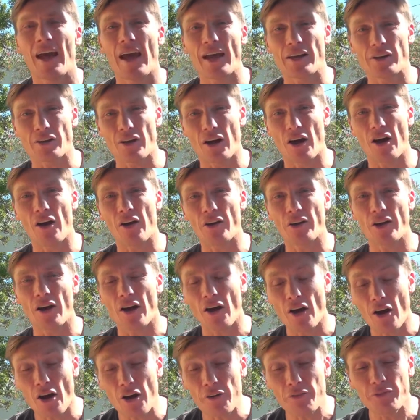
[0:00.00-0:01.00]
and your owner
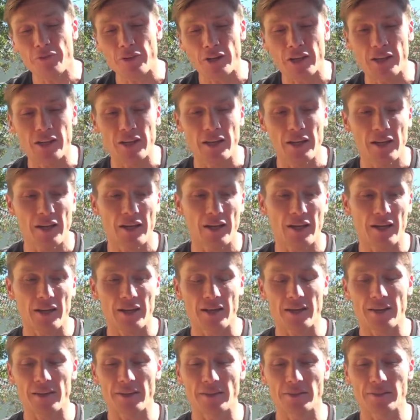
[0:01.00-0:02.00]
hopefully
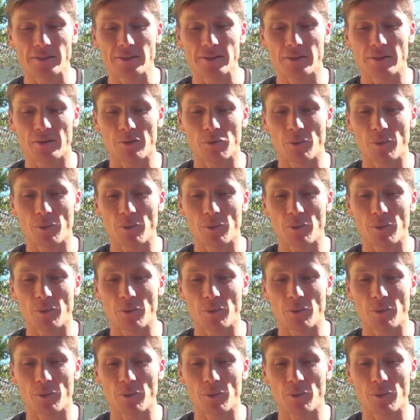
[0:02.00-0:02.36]
is